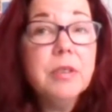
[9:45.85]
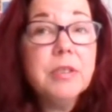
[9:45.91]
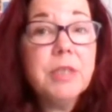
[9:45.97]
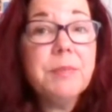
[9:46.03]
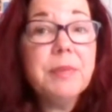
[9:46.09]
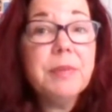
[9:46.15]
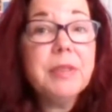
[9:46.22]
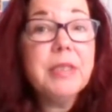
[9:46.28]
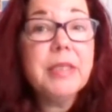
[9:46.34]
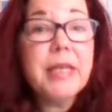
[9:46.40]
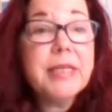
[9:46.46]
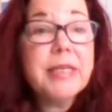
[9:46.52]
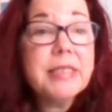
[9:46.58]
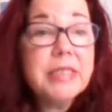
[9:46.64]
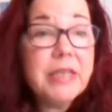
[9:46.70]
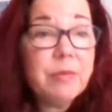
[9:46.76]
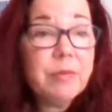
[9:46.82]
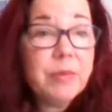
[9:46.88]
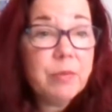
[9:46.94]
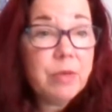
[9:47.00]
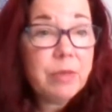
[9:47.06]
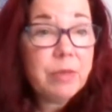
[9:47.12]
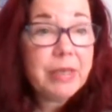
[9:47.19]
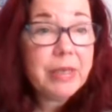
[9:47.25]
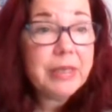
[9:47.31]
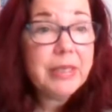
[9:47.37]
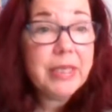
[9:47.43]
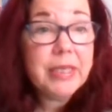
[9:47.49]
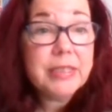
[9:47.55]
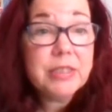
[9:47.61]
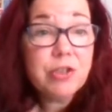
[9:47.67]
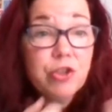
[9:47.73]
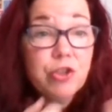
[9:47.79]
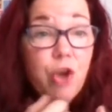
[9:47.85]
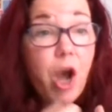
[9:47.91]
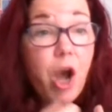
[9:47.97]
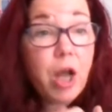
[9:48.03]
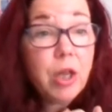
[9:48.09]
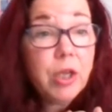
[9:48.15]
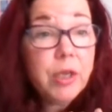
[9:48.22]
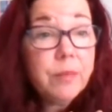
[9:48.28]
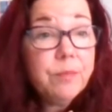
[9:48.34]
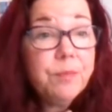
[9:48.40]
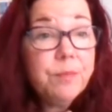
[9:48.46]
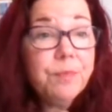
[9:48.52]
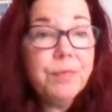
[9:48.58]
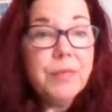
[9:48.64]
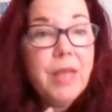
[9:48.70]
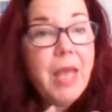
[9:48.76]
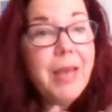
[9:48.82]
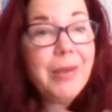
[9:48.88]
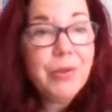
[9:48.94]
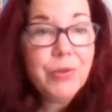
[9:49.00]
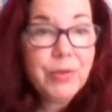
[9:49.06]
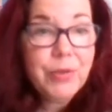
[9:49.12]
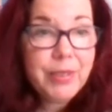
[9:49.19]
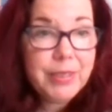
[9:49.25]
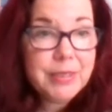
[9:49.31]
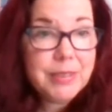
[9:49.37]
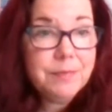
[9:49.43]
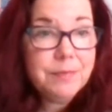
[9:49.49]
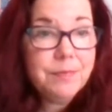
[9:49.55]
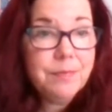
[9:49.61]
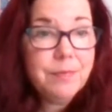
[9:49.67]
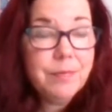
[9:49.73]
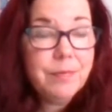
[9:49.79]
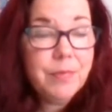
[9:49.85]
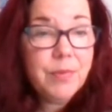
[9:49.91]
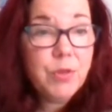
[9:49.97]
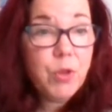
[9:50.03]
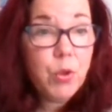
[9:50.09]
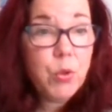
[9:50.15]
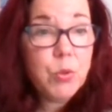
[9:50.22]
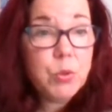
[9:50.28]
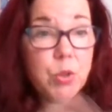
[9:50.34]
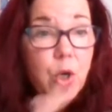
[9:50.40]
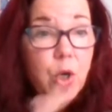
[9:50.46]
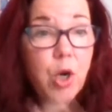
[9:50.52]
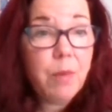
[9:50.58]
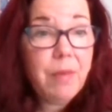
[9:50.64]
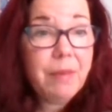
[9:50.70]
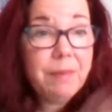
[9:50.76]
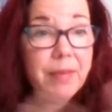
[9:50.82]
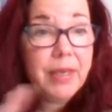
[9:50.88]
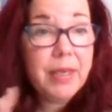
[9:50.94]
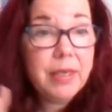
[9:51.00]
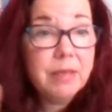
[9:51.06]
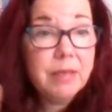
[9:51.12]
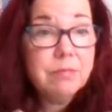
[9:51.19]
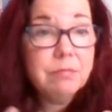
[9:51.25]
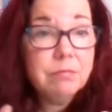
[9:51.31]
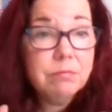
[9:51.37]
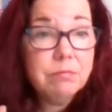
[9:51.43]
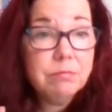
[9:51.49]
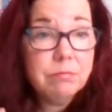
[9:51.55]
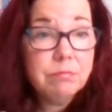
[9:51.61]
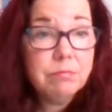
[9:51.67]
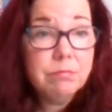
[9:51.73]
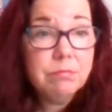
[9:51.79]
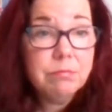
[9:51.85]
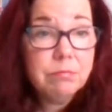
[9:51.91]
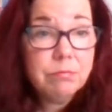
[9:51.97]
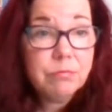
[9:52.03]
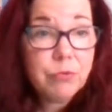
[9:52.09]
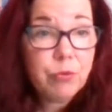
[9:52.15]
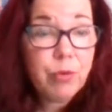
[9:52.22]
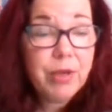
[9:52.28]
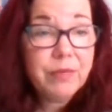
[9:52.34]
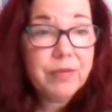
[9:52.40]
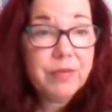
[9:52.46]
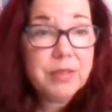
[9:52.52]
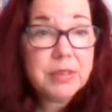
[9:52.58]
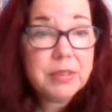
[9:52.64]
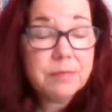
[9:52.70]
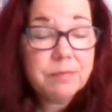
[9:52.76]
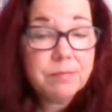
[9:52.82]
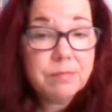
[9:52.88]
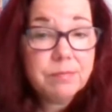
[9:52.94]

Typically, that has never been one of my things. Chocolate and cookies. Those are my big cravings.